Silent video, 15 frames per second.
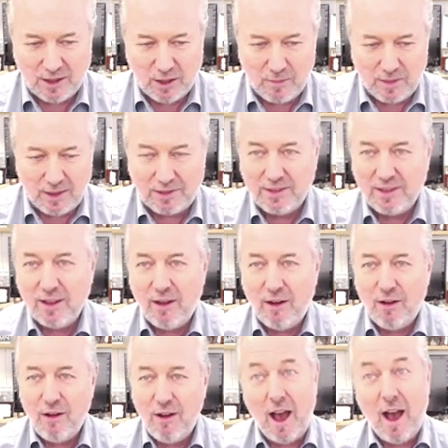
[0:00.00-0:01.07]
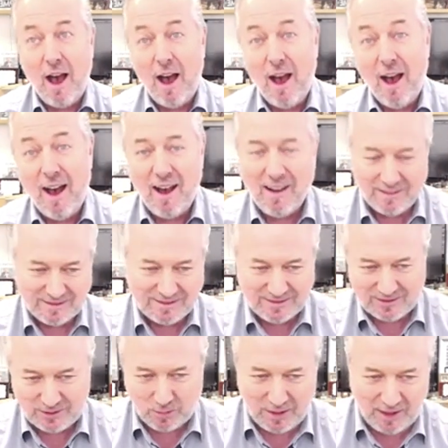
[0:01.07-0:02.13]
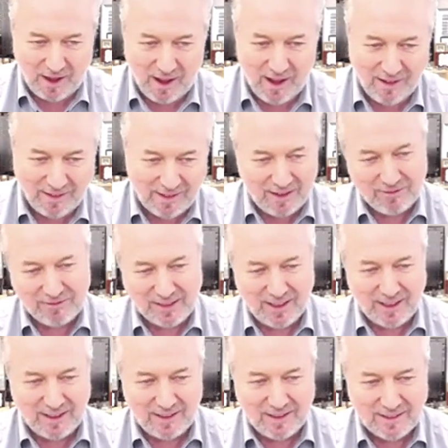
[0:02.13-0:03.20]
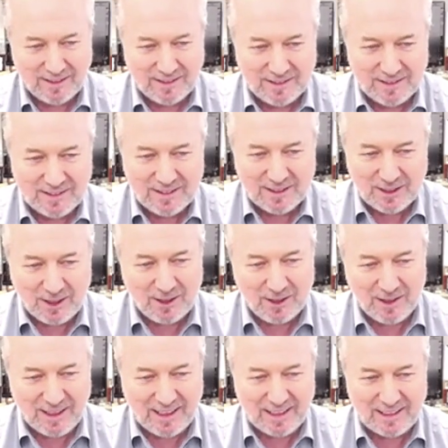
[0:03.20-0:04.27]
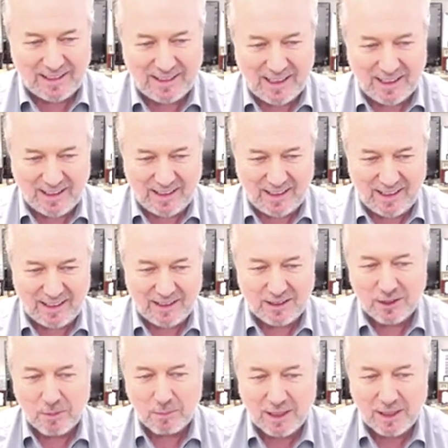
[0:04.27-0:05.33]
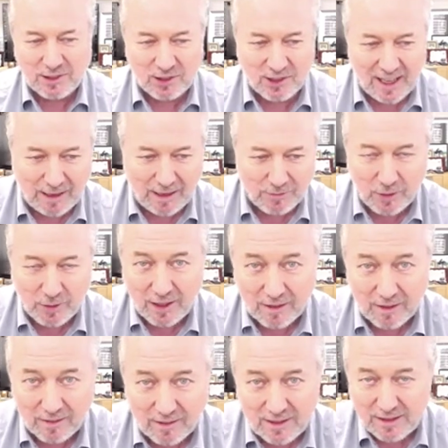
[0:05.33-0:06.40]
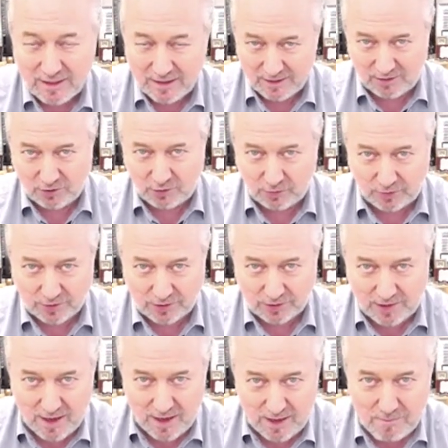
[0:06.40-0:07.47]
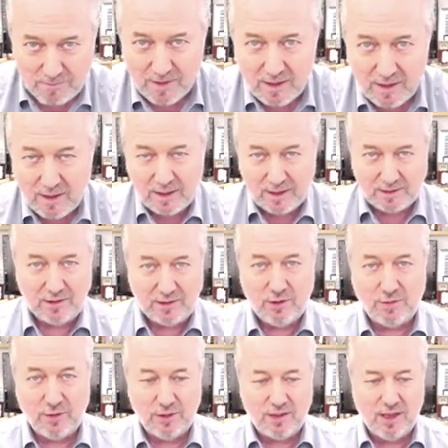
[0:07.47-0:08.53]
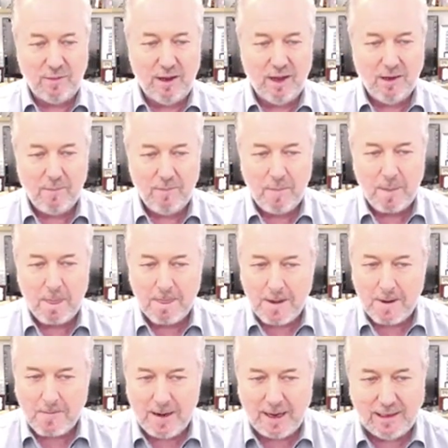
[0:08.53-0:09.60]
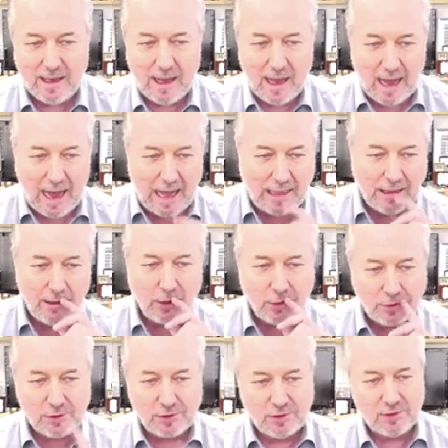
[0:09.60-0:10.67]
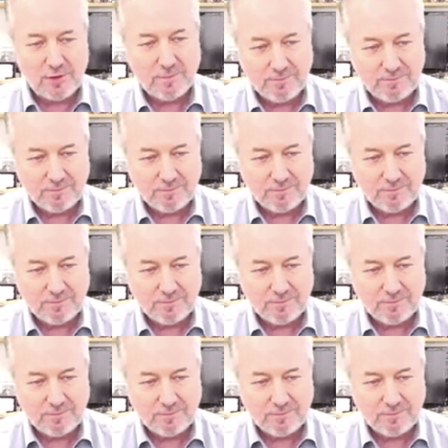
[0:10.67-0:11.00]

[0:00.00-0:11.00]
Gómez, hola. Doble A, al final. All right, Caridad, it's a pleasure to have you here. Is this your first time? Is this your first time here? All right, al dos.